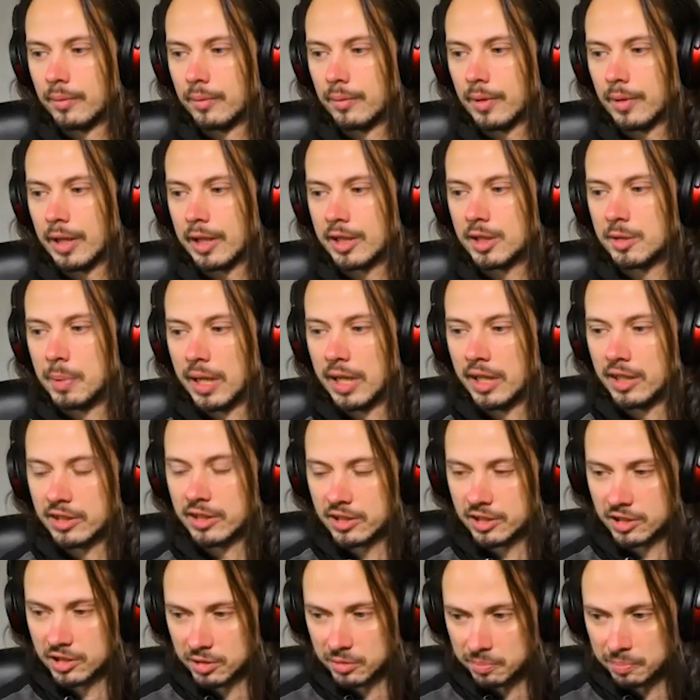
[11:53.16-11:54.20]
experience
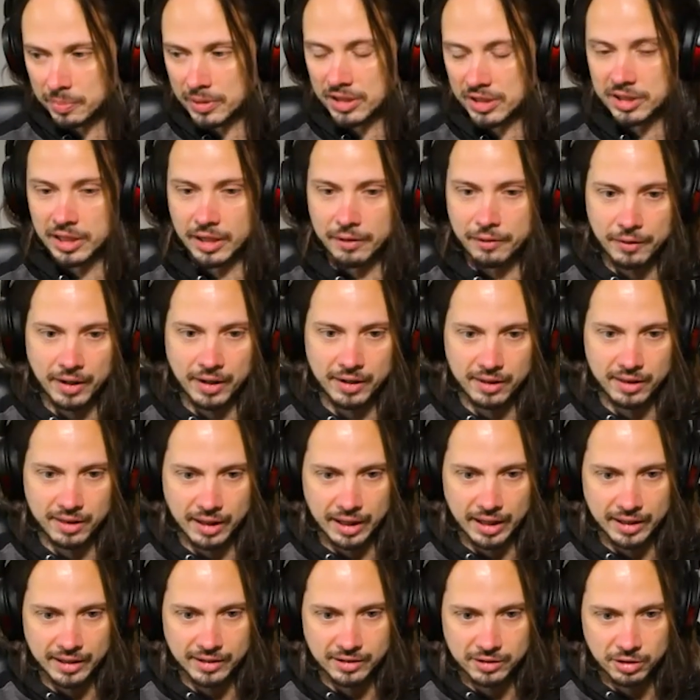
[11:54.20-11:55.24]
a specific
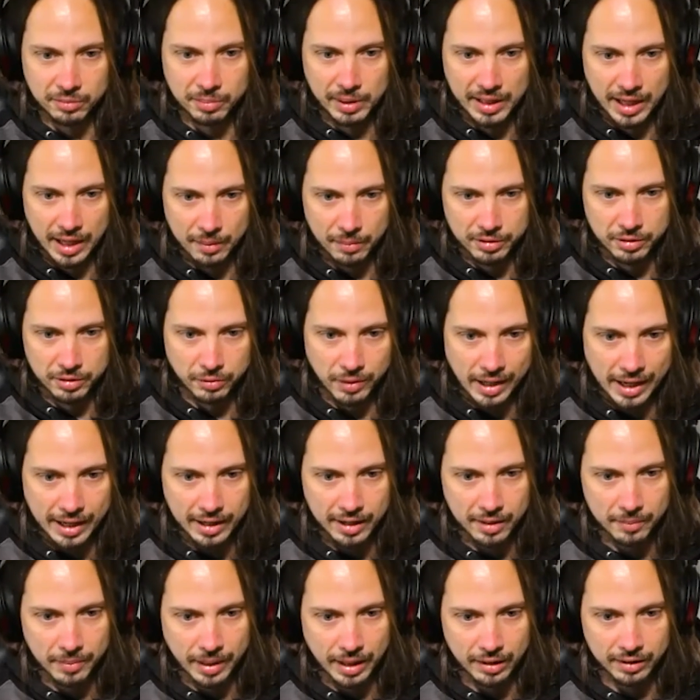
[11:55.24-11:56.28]
thing to be able to write
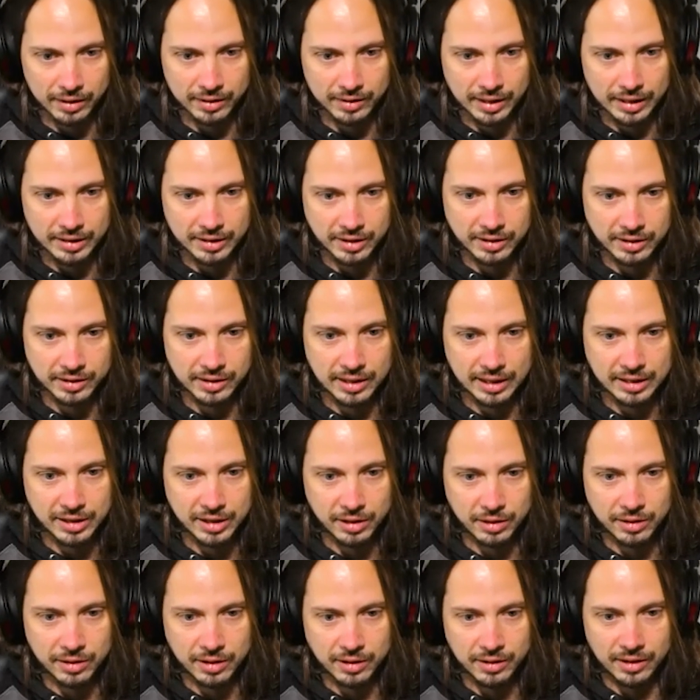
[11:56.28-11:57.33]
about it that you that
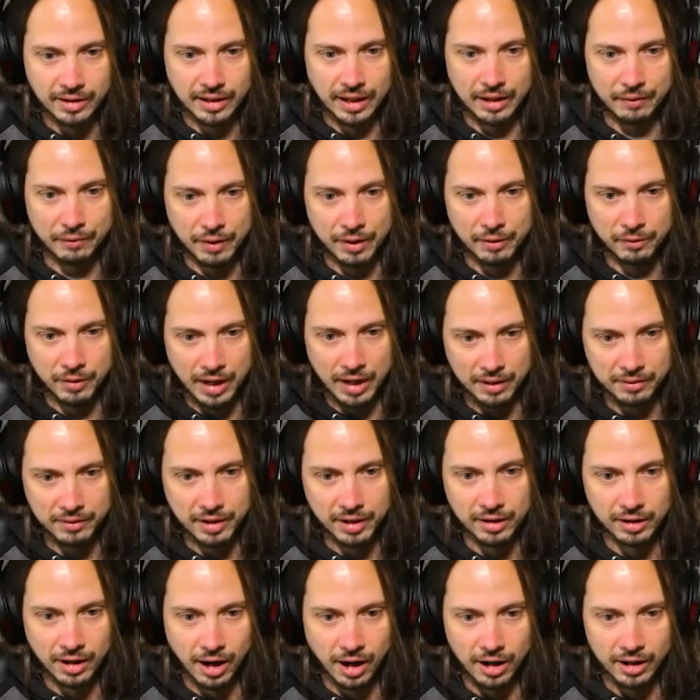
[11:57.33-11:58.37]
you can if, if you have the
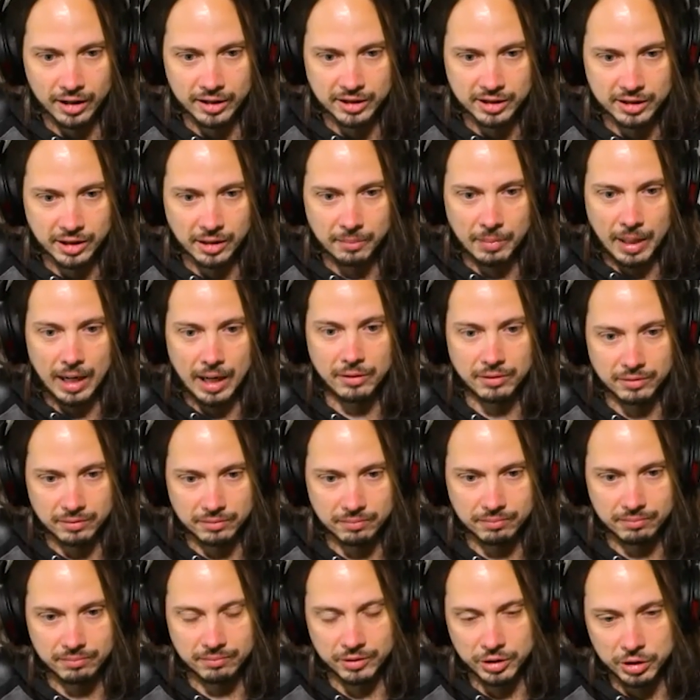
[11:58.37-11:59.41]
knowledge about
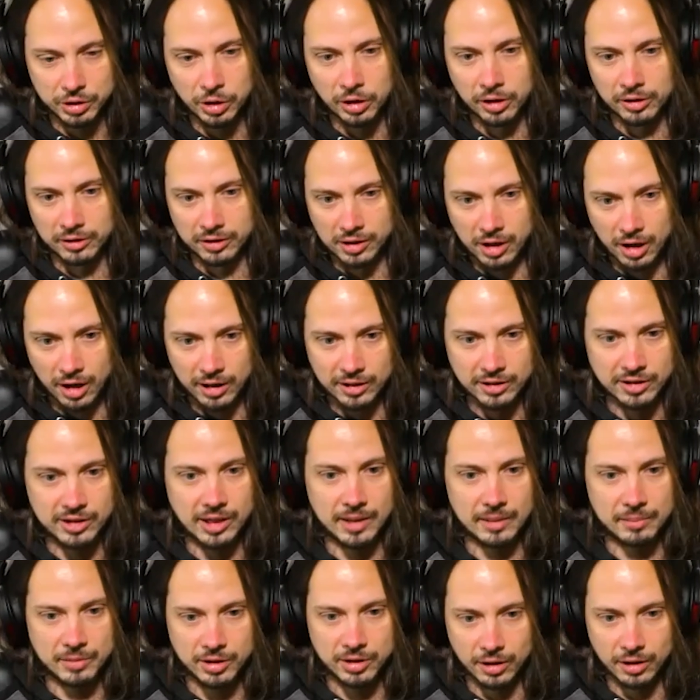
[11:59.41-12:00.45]
certain
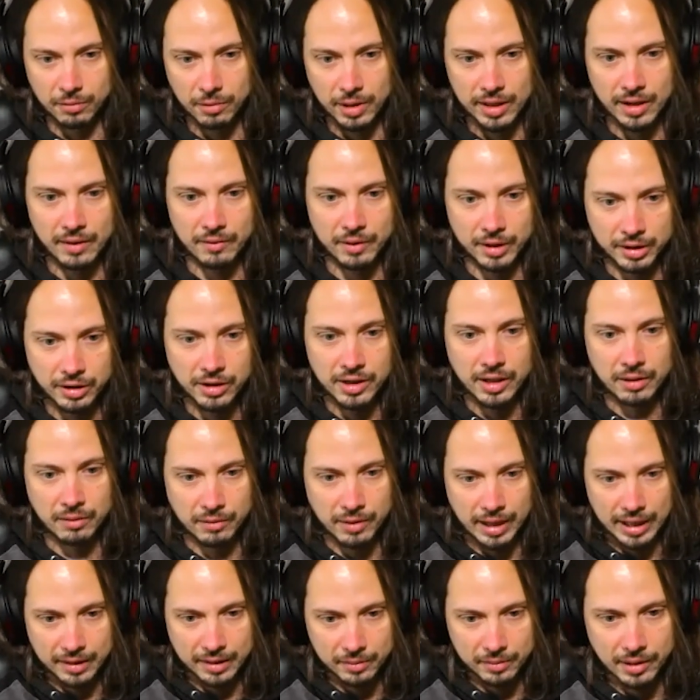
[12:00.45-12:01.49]
concepts or whatever you can
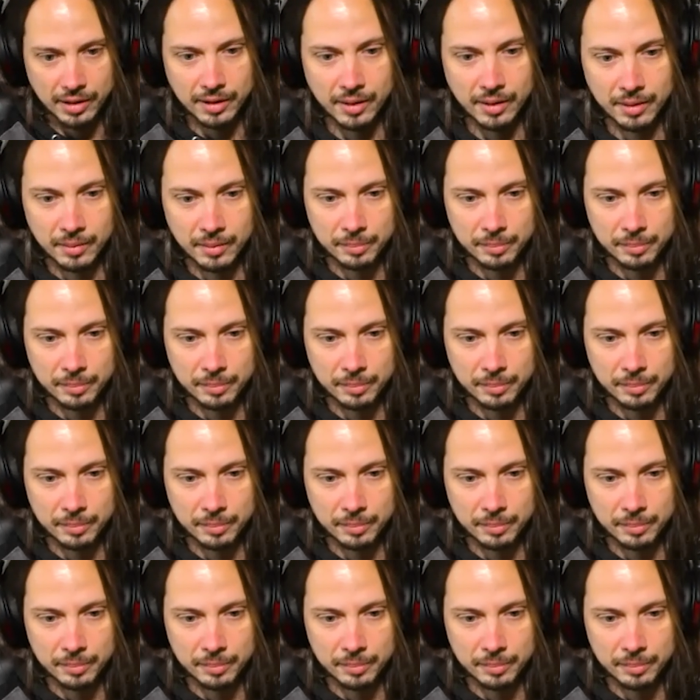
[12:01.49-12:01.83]
write a